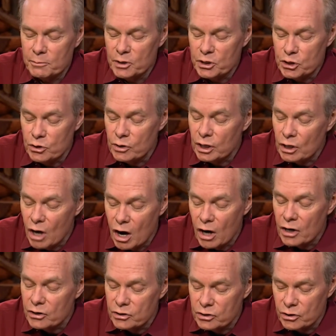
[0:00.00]
But you can
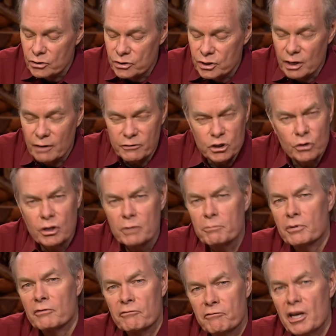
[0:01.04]
harden yourself. You can
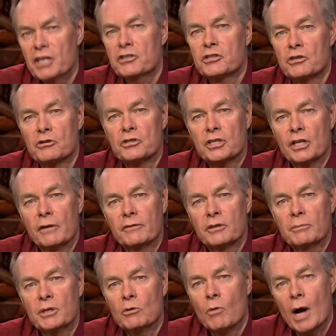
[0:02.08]
profess yourself
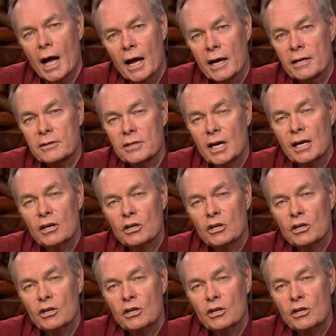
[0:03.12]
to be wise.